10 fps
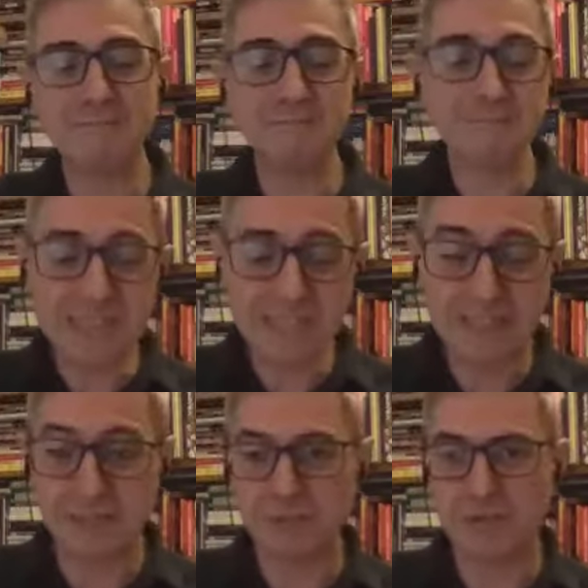
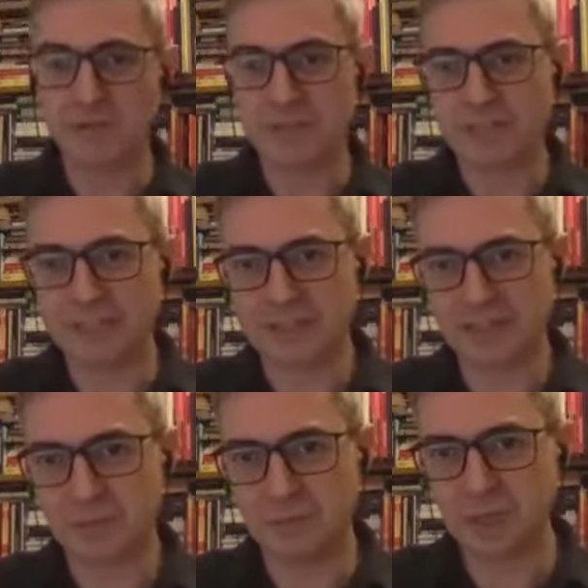medium related
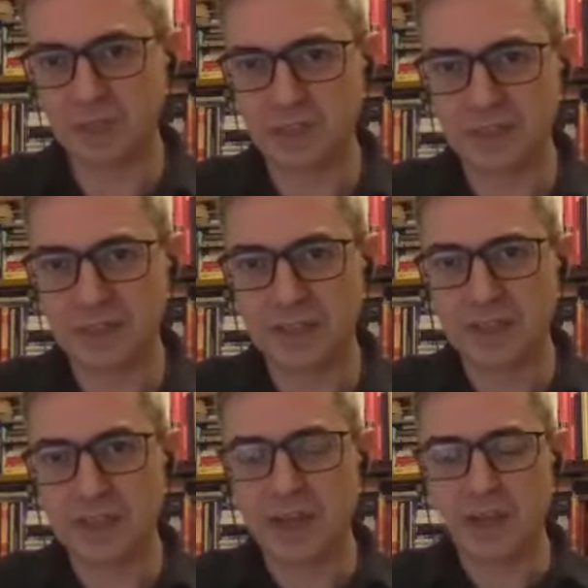objects,
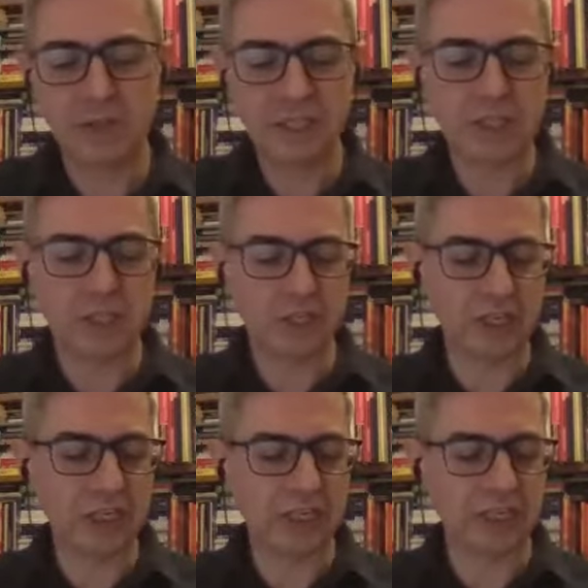which
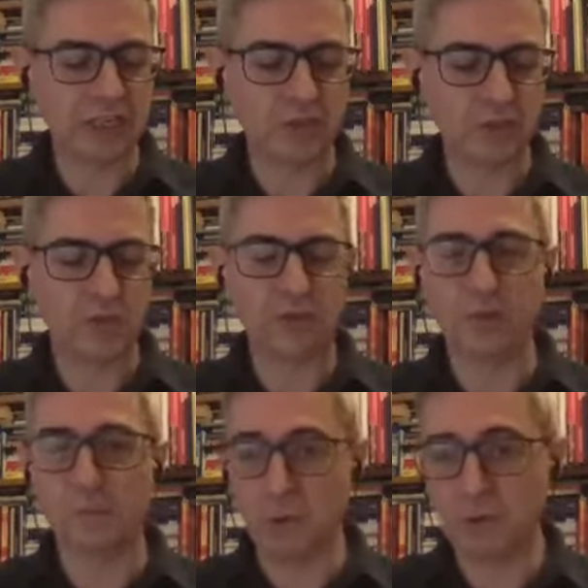is true for
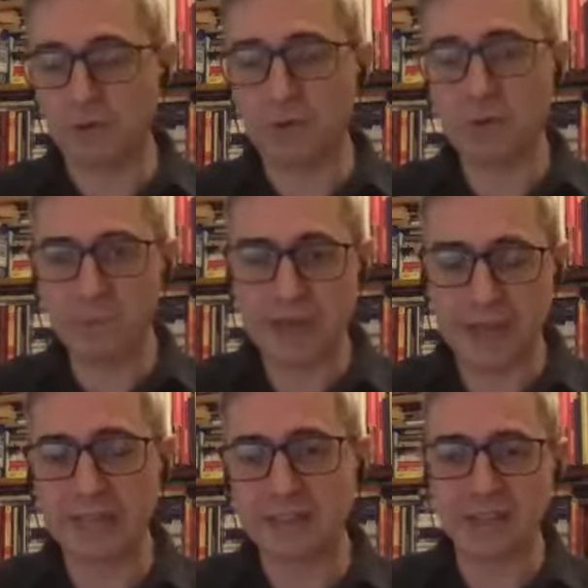a book, for a
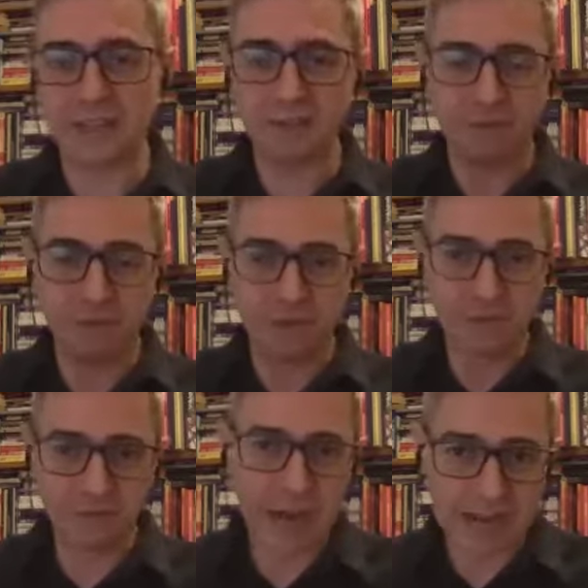magazine, for a
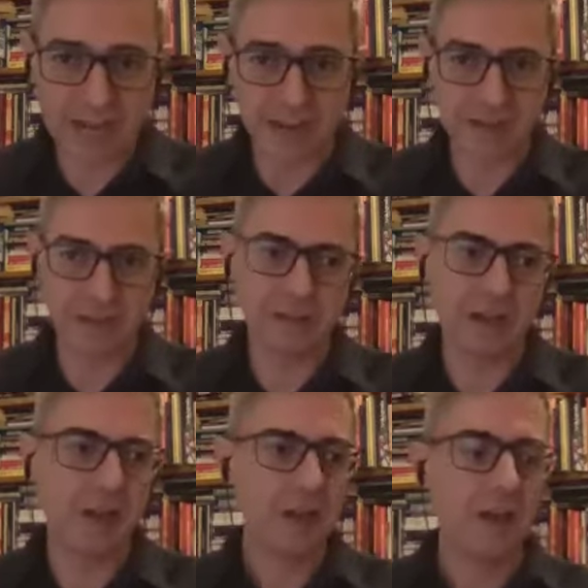record,
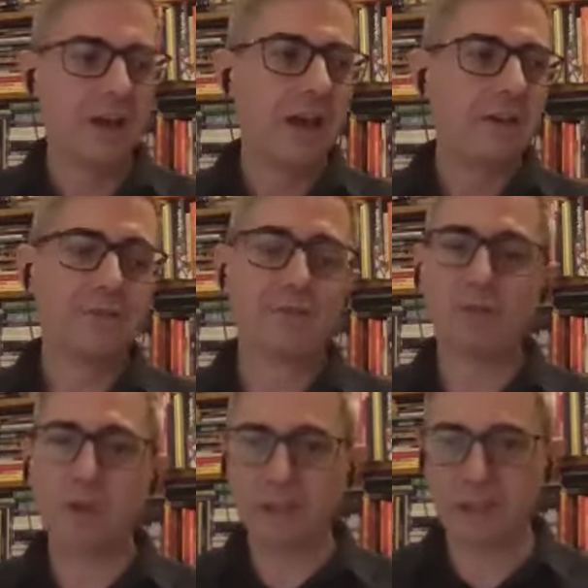and for
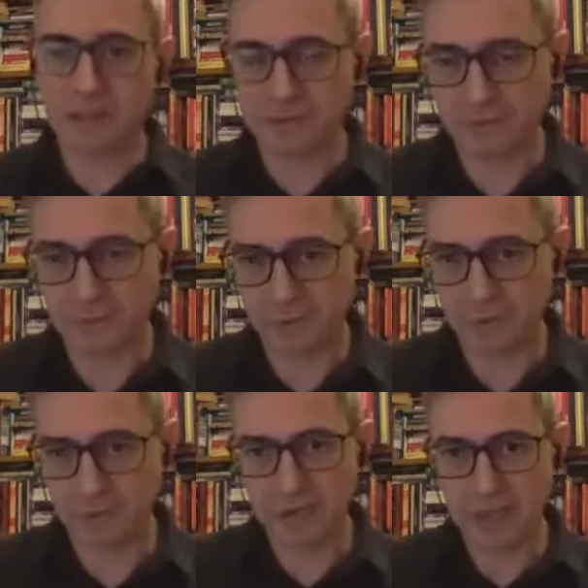quite a other few
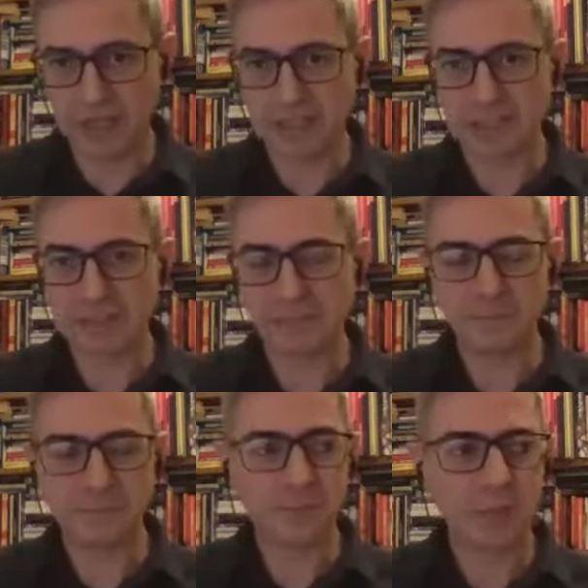things.
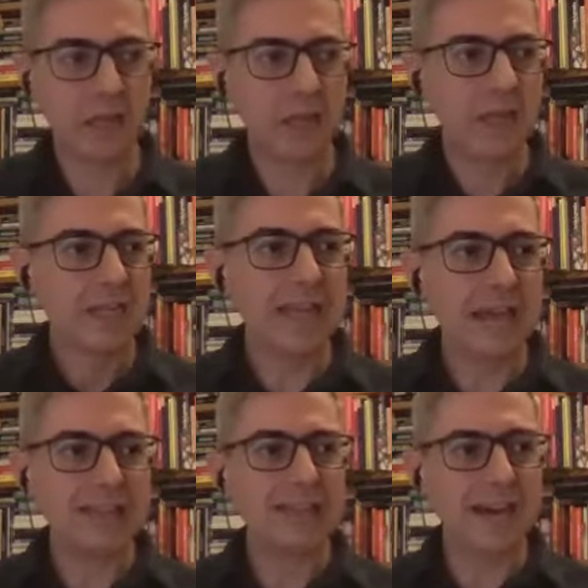So,
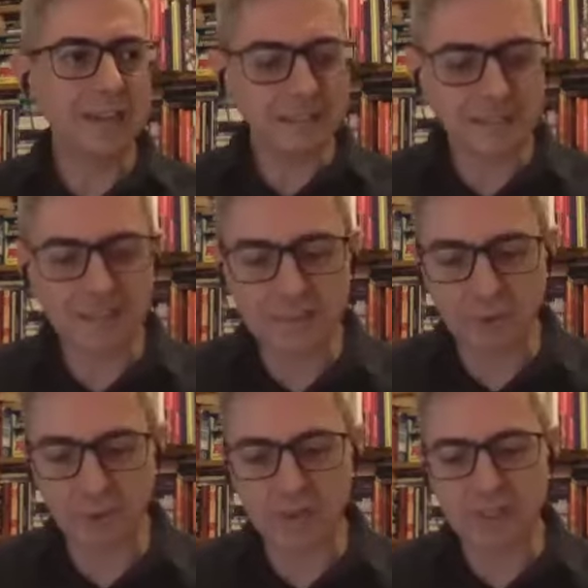and artist
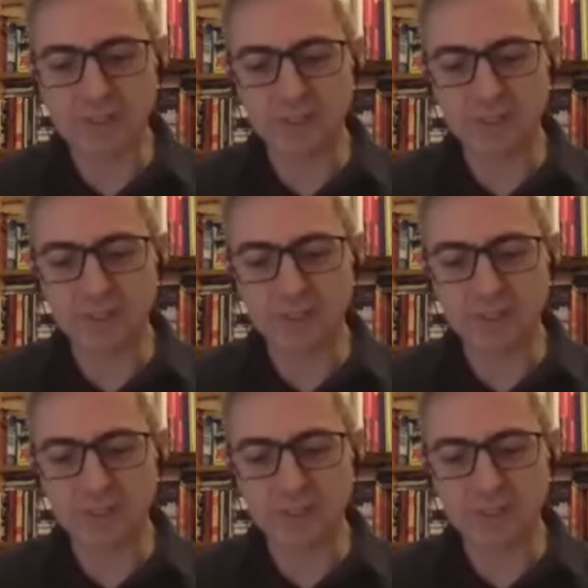books,